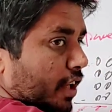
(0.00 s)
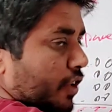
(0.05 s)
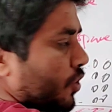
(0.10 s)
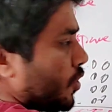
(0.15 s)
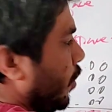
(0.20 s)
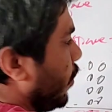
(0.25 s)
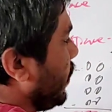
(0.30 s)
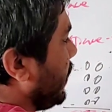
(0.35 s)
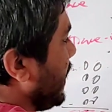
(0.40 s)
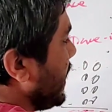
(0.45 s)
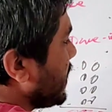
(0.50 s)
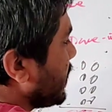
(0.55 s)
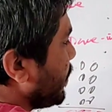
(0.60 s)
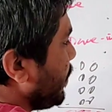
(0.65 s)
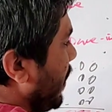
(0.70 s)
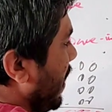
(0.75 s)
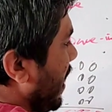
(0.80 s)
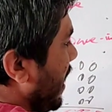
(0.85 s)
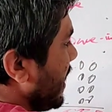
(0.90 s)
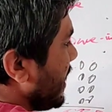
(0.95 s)
So this
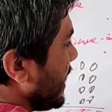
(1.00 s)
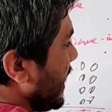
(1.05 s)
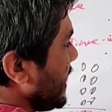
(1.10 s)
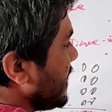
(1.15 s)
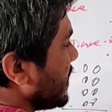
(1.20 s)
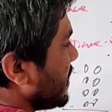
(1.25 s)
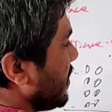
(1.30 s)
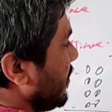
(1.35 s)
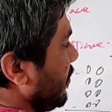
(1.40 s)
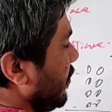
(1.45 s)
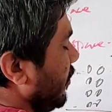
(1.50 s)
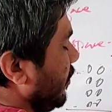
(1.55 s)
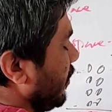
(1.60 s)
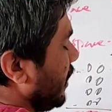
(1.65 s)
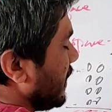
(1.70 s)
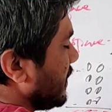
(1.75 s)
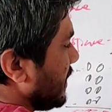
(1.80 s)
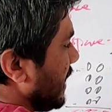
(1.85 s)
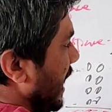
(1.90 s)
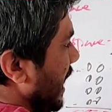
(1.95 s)
part is
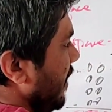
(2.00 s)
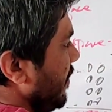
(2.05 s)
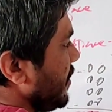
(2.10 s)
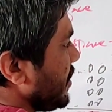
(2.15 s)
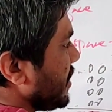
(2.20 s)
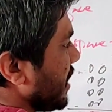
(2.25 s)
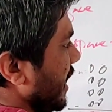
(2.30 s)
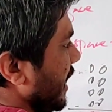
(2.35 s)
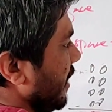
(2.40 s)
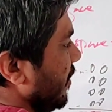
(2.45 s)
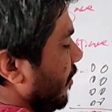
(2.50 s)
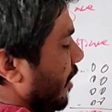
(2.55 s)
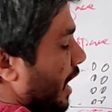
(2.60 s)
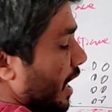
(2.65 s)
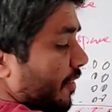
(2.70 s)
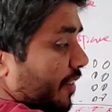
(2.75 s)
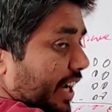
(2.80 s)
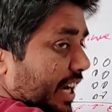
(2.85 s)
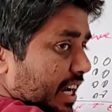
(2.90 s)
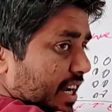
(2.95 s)
the cell which are
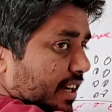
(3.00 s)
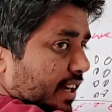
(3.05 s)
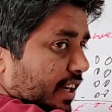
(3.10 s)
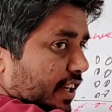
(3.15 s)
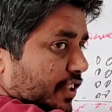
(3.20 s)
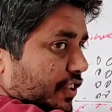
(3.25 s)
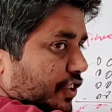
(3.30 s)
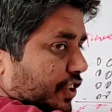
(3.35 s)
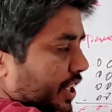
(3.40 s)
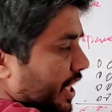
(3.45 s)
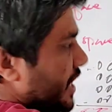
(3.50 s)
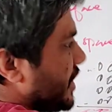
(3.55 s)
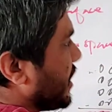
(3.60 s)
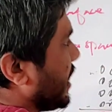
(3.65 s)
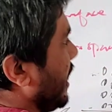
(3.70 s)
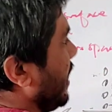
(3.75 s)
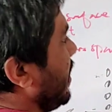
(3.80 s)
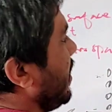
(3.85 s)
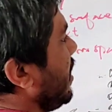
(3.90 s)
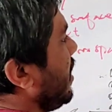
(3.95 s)
involved in
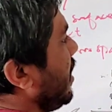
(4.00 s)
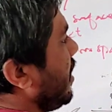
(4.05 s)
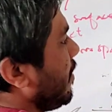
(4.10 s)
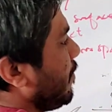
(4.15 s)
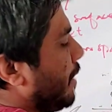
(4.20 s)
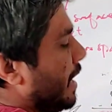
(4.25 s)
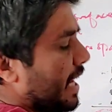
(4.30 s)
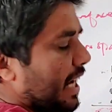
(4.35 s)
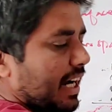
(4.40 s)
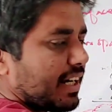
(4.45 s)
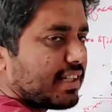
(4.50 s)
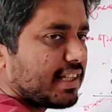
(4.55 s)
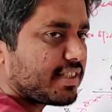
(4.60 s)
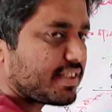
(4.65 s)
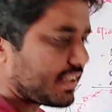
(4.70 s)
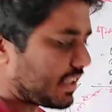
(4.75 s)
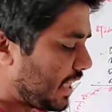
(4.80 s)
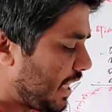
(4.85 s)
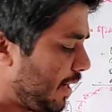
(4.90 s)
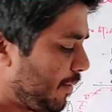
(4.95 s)
secretion. But at the
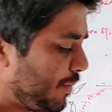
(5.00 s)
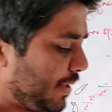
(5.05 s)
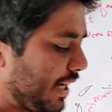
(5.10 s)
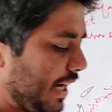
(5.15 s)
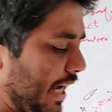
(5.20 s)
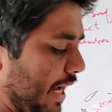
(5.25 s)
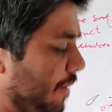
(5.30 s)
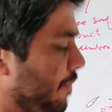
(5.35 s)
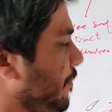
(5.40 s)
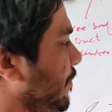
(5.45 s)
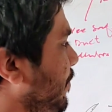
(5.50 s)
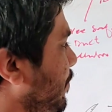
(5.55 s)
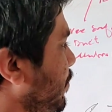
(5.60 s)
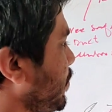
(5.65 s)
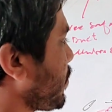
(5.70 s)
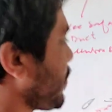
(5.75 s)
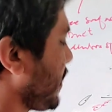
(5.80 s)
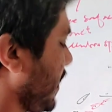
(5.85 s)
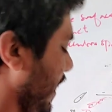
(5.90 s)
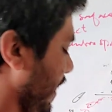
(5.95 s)
same time,
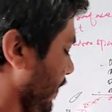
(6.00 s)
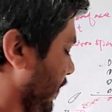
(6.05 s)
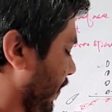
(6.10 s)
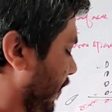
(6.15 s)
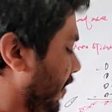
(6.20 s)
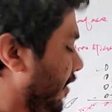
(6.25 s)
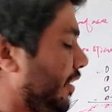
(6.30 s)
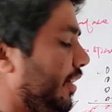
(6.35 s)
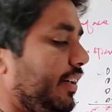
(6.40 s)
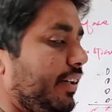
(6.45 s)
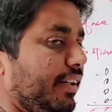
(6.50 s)
if